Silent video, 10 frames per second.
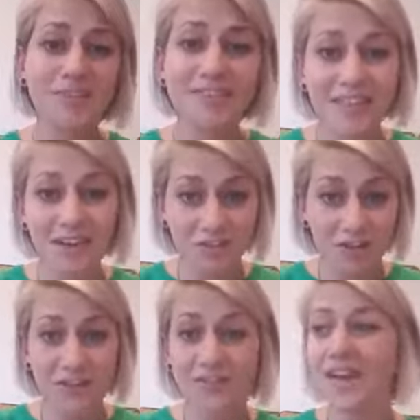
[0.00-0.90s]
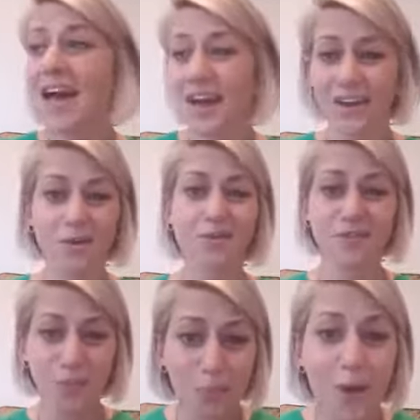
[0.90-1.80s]
into that shift and I was
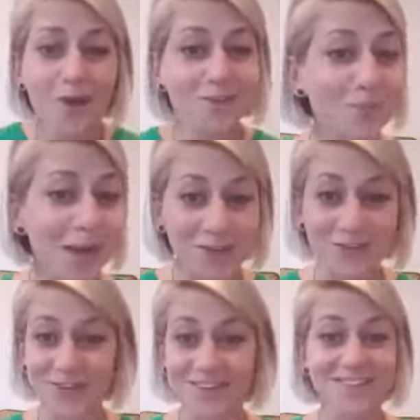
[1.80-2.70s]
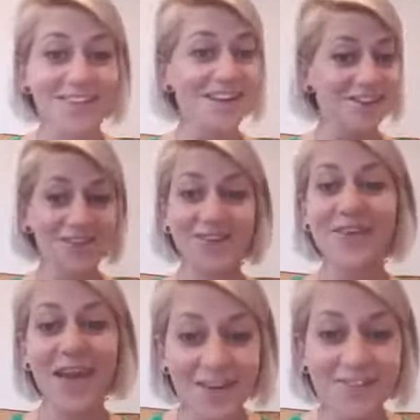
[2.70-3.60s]
the worst waitress that
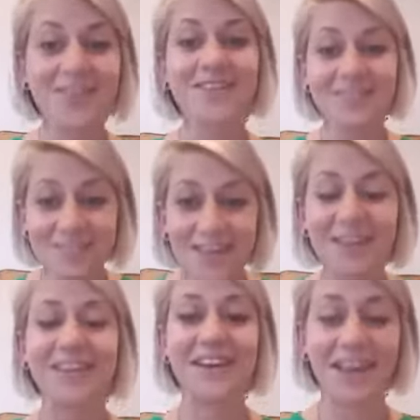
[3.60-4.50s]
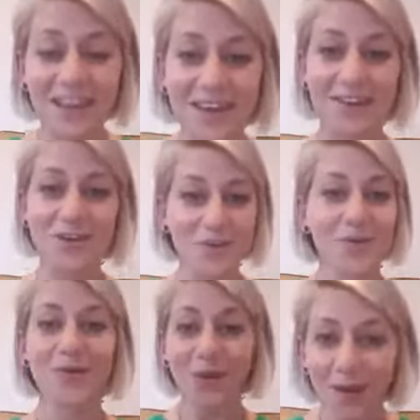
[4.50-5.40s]
you've ever seen in
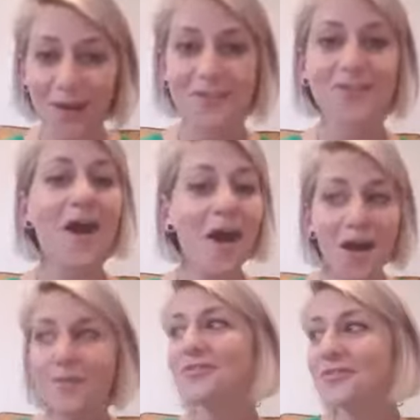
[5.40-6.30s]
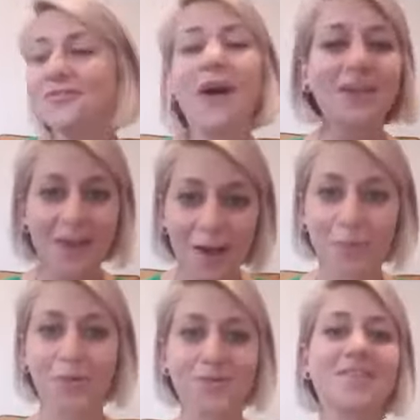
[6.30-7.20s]
your life. I was fucking up
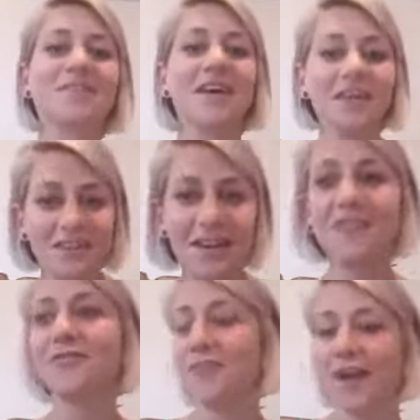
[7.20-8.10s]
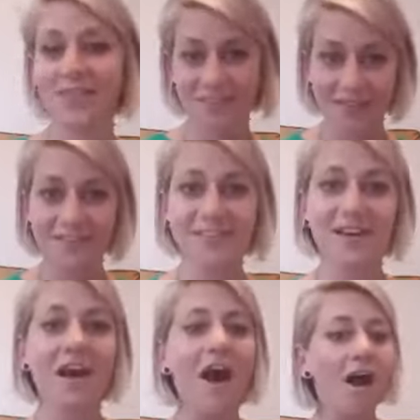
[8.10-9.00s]
orders left, right and
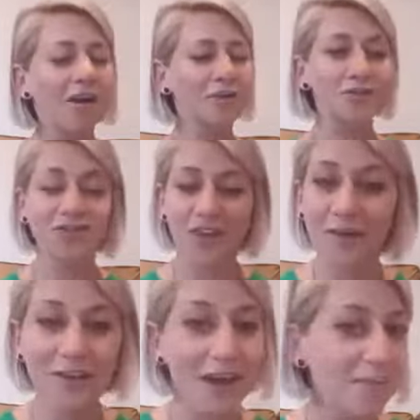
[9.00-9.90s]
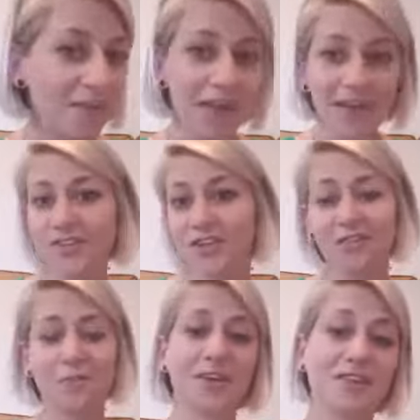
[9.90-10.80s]
centre. I got shouted at by the head
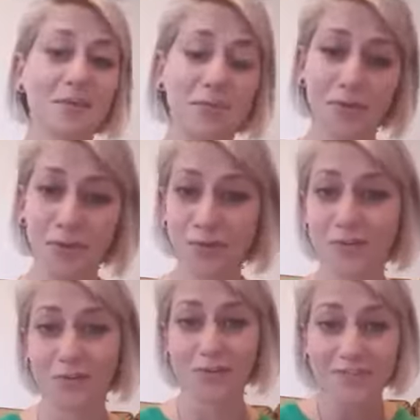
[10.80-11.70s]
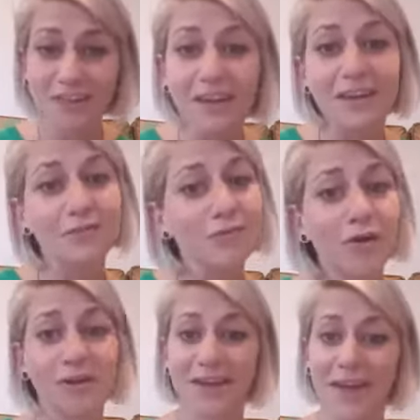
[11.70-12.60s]
chef because I put the order for a steak in
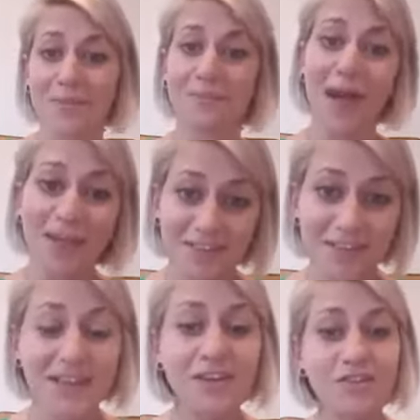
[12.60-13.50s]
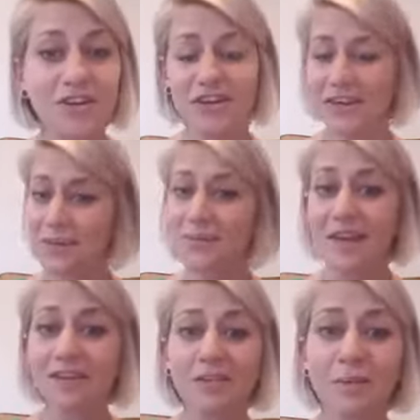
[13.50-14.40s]
wrong and it came back to the kitchen and he was
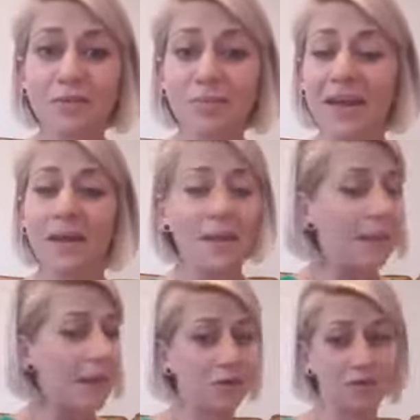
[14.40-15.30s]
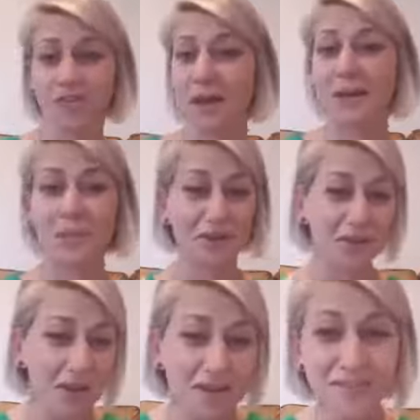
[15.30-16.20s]
angry with me. I got shouted at by a
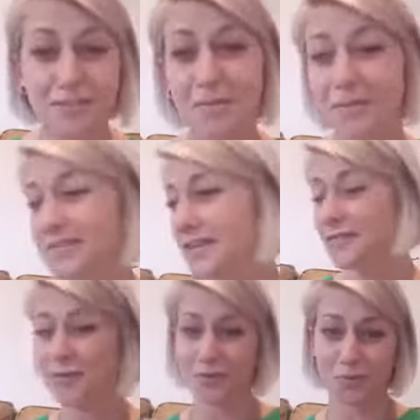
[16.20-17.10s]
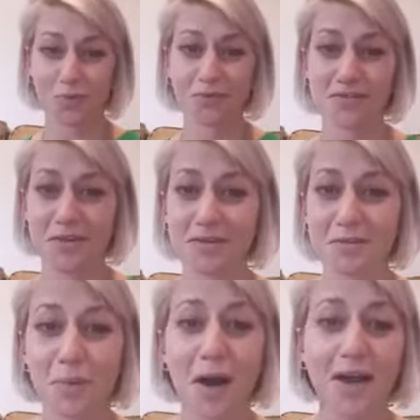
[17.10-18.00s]
customer because I forgot to order his glass
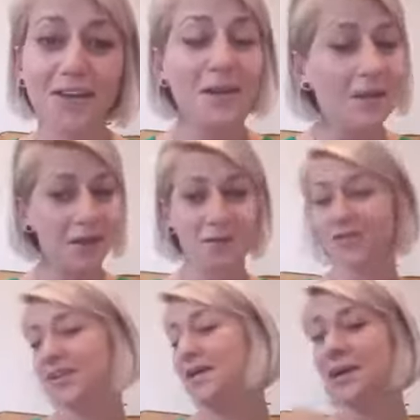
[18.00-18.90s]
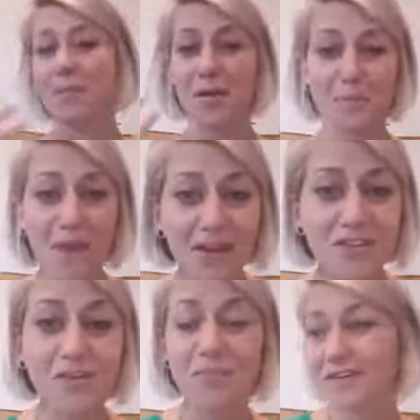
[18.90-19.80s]
of wine. I got shouted at by a
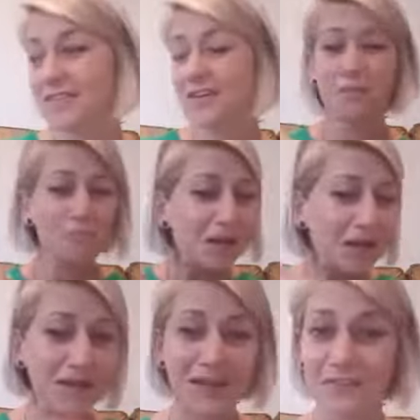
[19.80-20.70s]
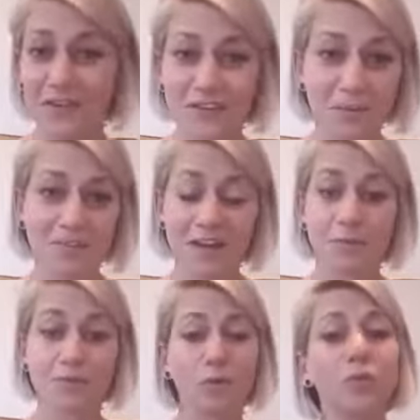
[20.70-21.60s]
manager because I completely fucked up a
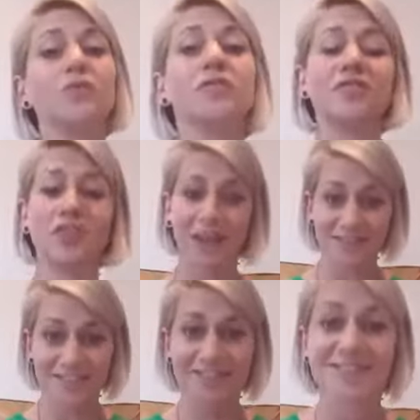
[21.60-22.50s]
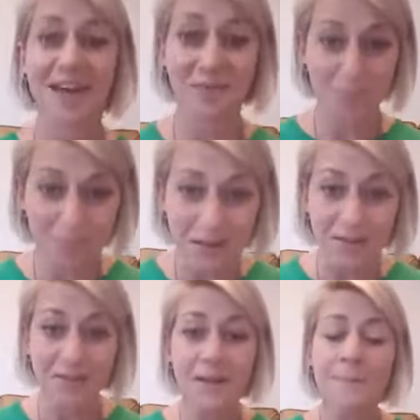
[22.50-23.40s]
table's order and she had to discount the bill.